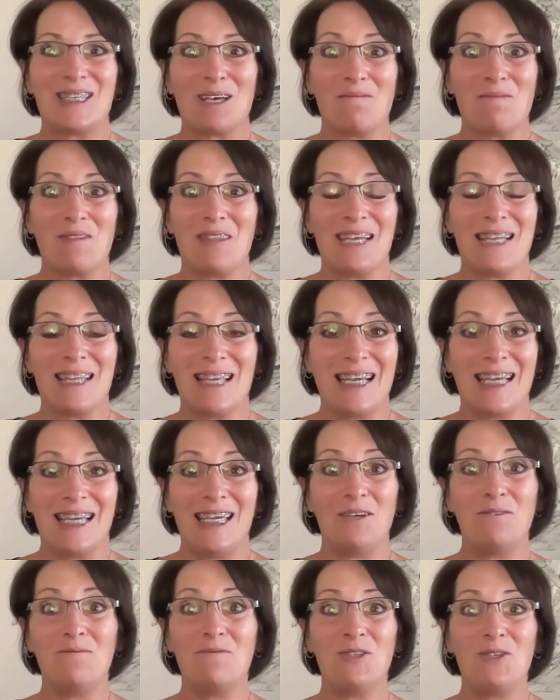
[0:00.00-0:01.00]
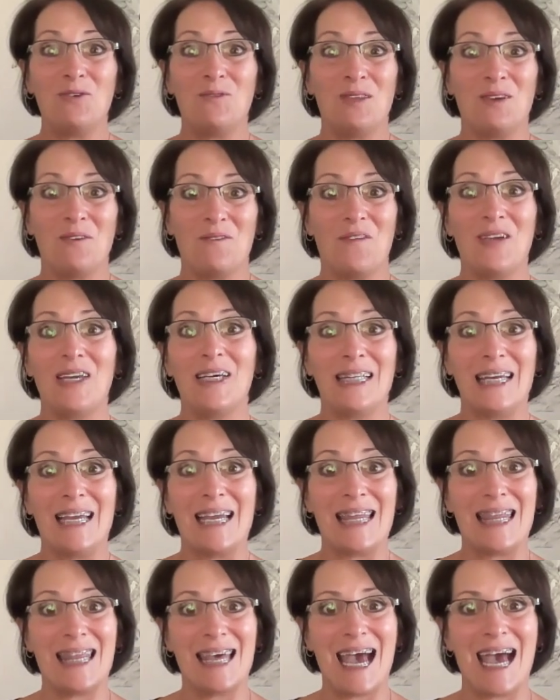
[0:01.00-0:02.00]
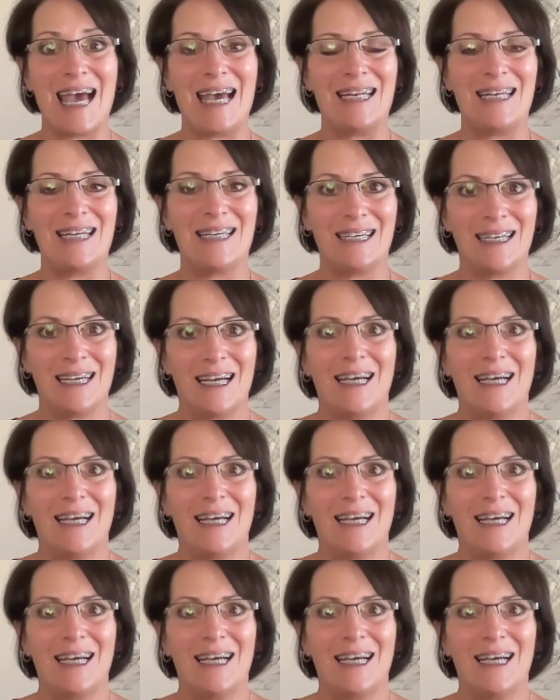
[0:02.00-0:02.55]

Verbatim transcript: Something that gives you the feeling that,